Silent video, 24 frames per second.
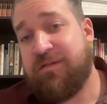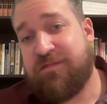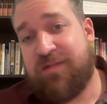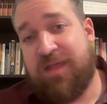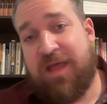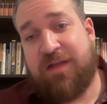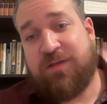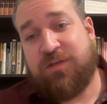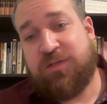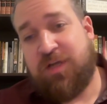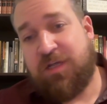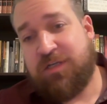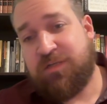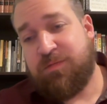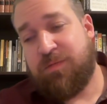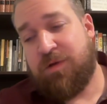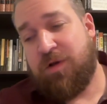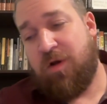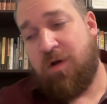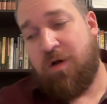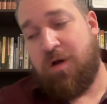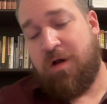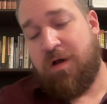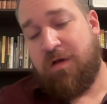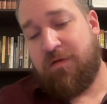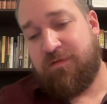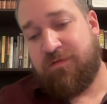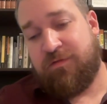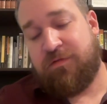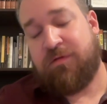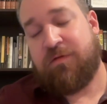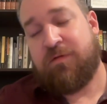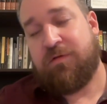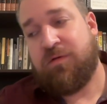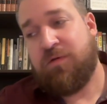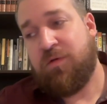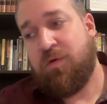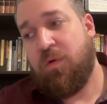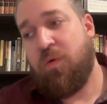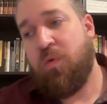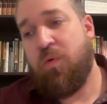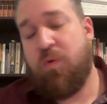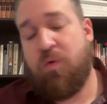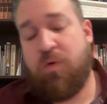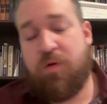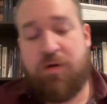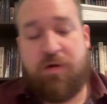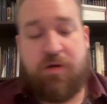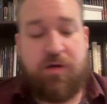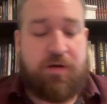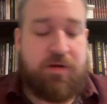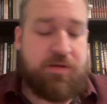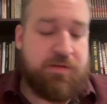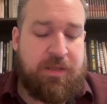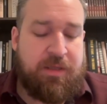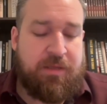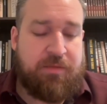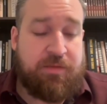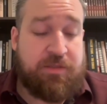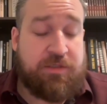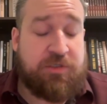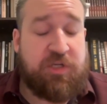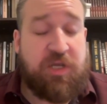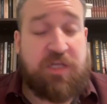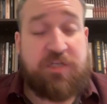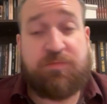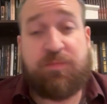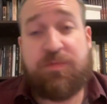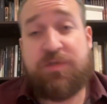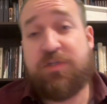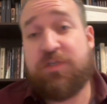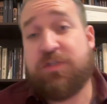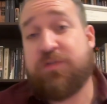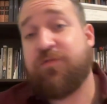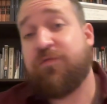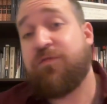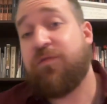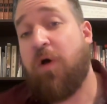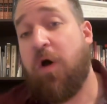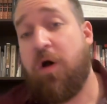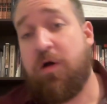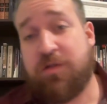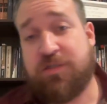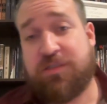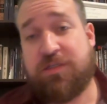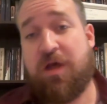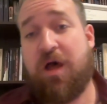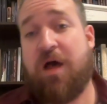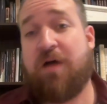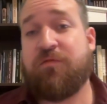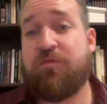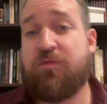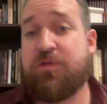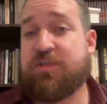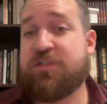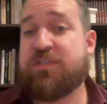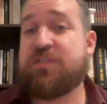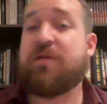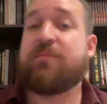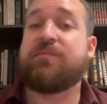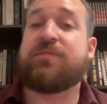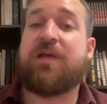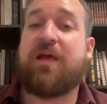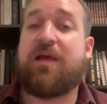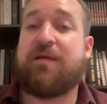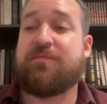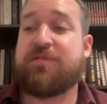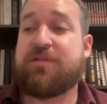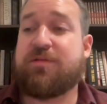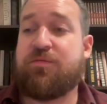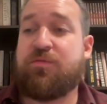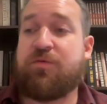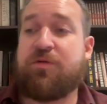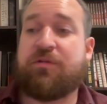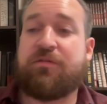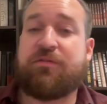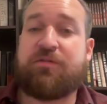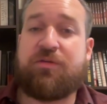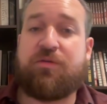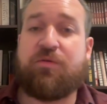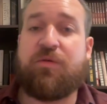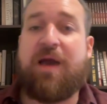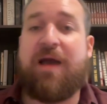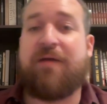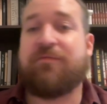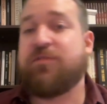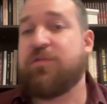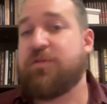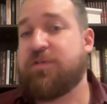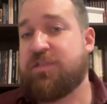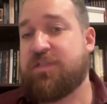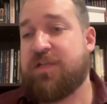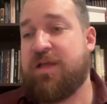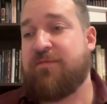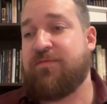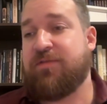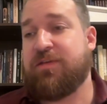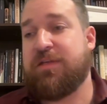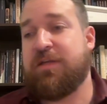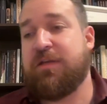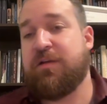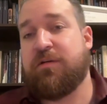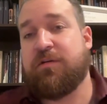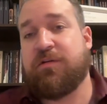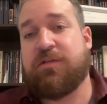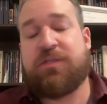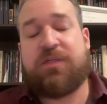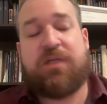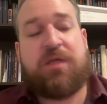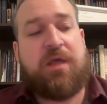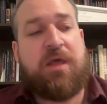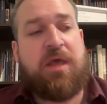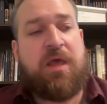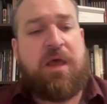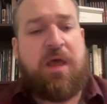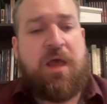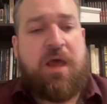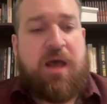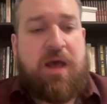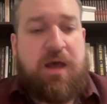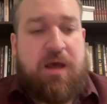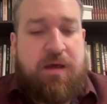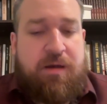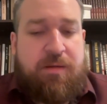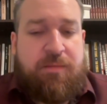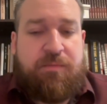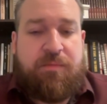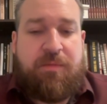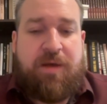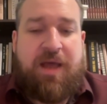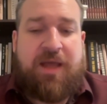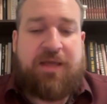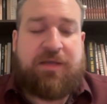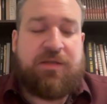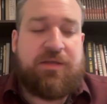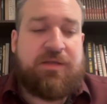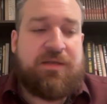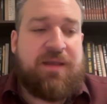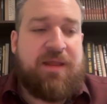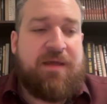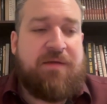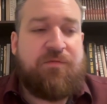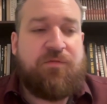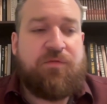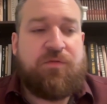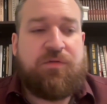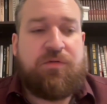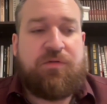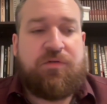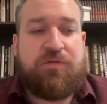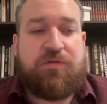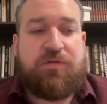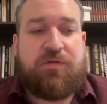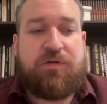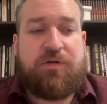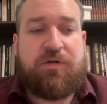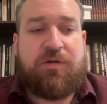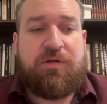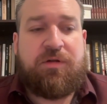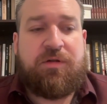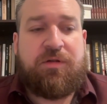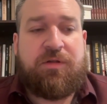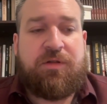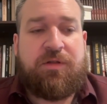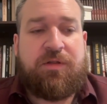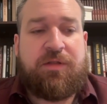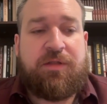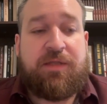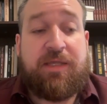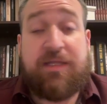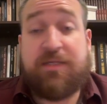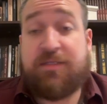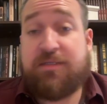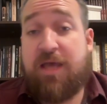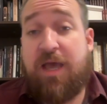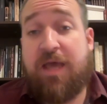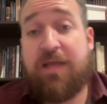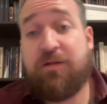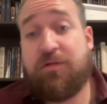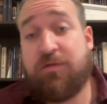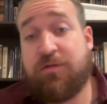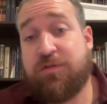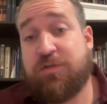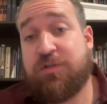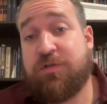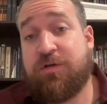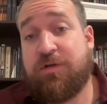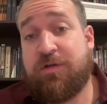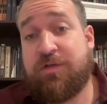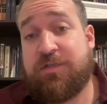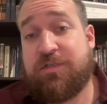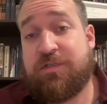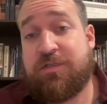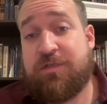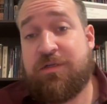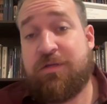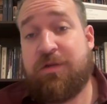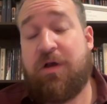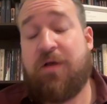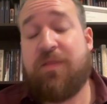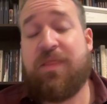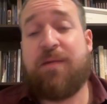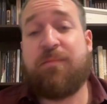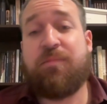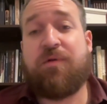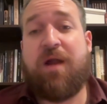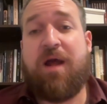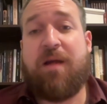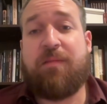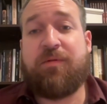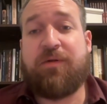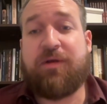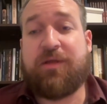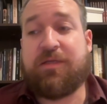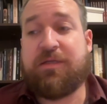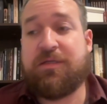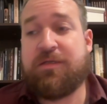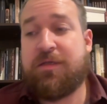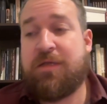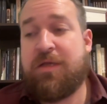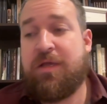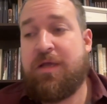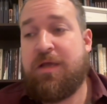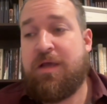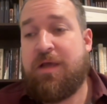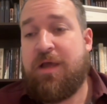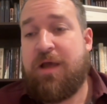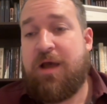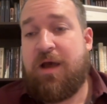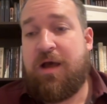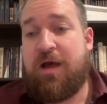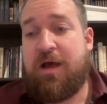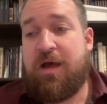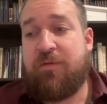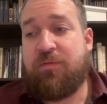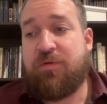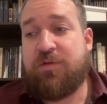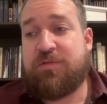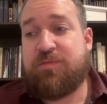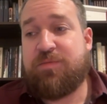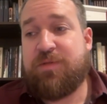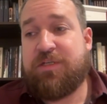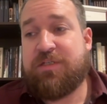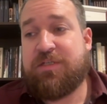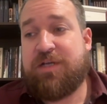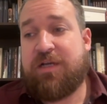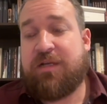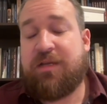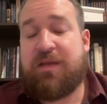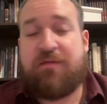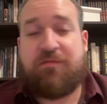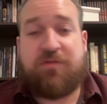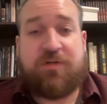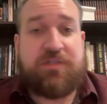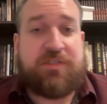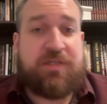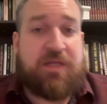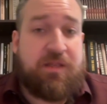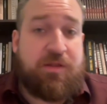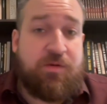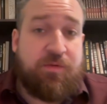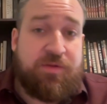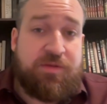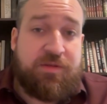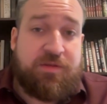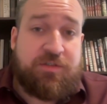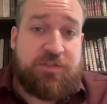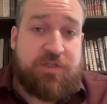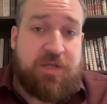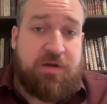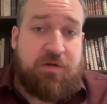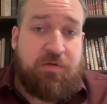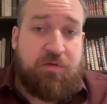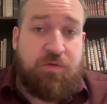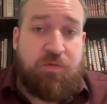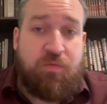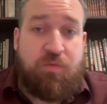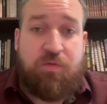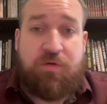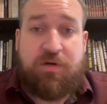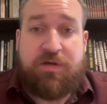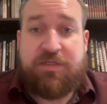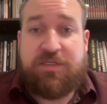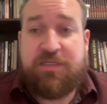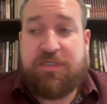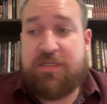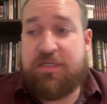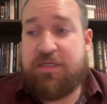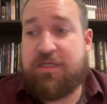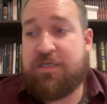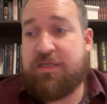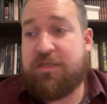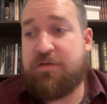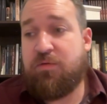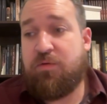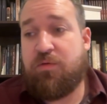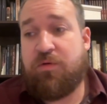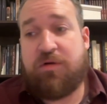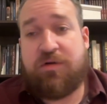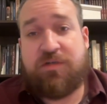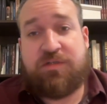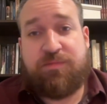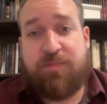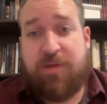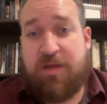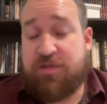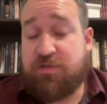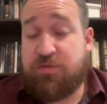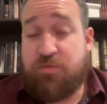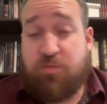that judgment off or the judgment just falls off, which sometimes it will do after 7 years, I could never get title insurance on that property, which means I could never sell it with a general warranty deed or a special